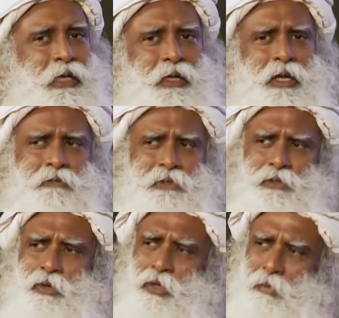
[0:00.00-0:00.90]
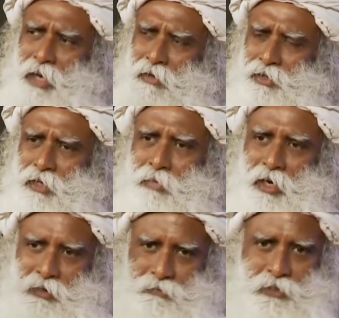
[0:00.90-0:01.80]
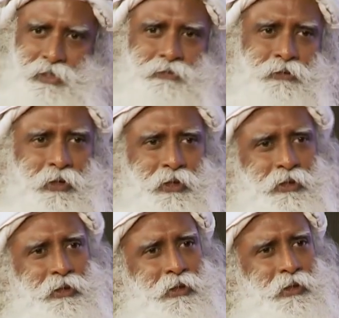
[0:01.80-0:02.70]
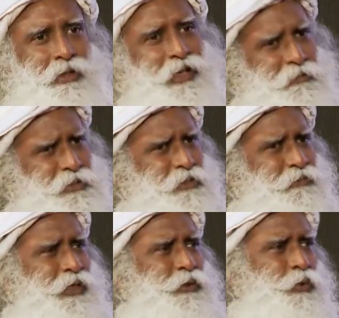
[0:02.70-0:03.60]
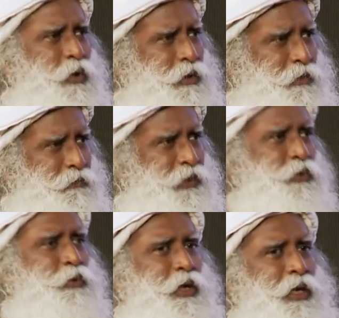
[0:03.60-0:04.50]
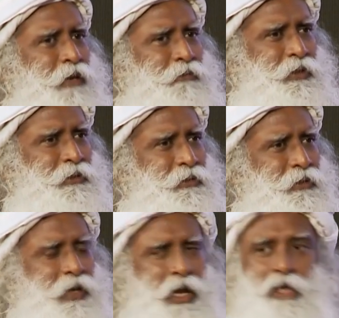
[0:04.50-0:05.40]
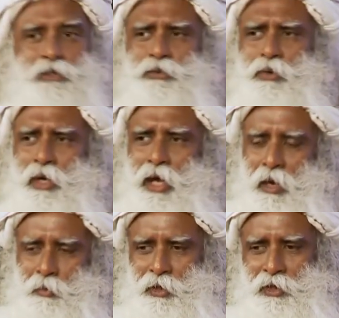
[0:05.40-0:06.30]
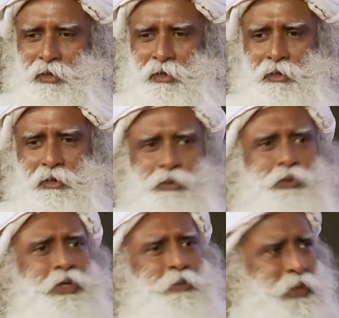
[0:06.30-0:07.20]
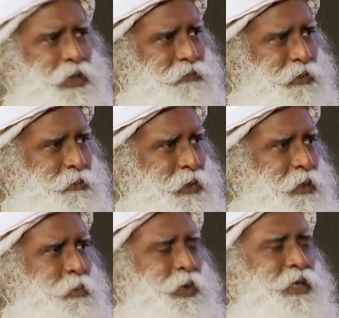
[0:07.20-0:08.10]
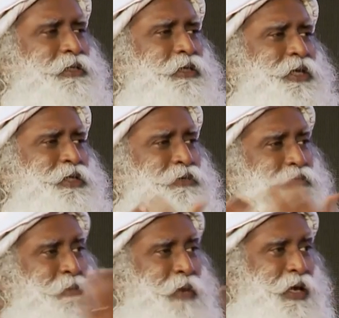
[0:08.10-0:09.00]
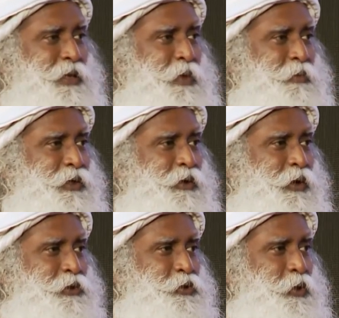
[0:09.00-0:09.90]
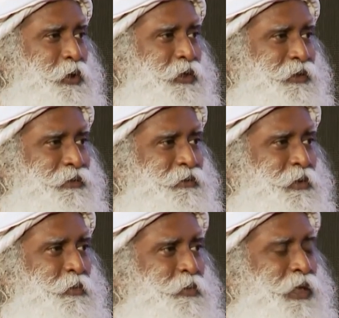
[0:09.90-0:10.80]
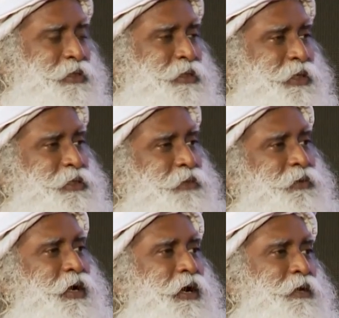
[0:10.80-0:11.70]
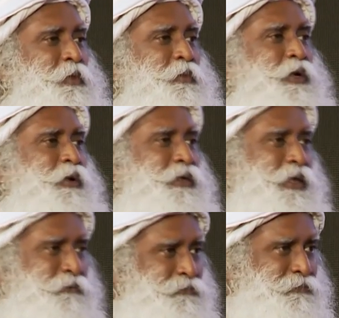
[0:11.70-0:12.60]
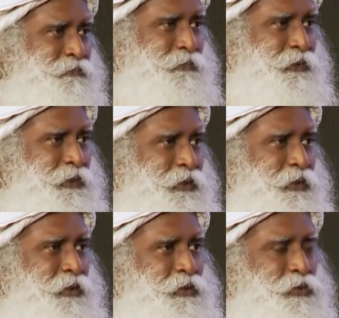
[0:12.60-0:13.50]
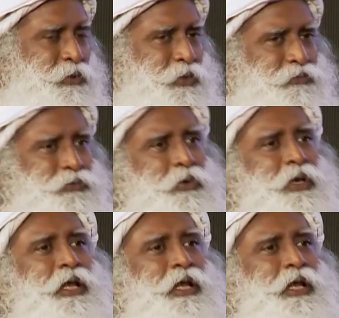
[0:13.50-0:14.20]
Love is not about somebody, first of all. Love is the way you are, when you are loving. As you are happy, you can be loving. Pleasantness of the mind may be called joy, pleasantness of the heart may be called love. So if you are